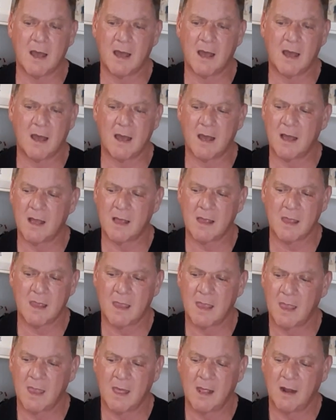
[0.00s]

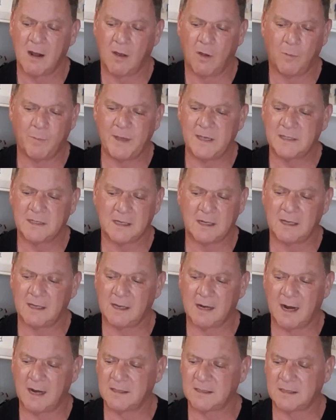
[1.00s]
uh, obesity in
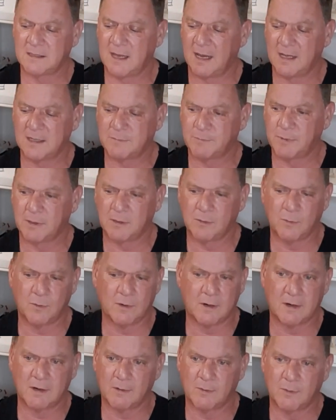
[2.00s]
the United States, but
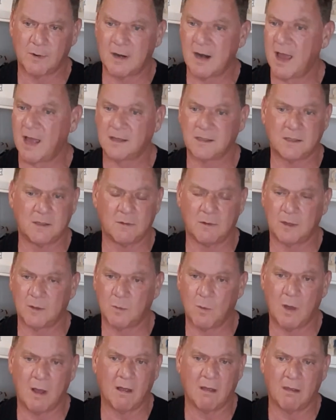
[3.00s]
we're we're not doing
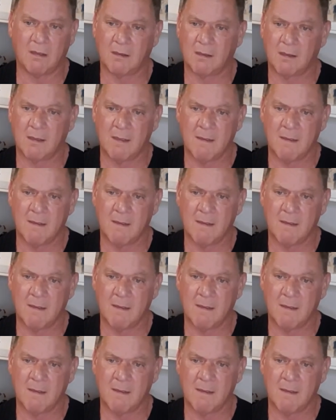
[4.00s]
well.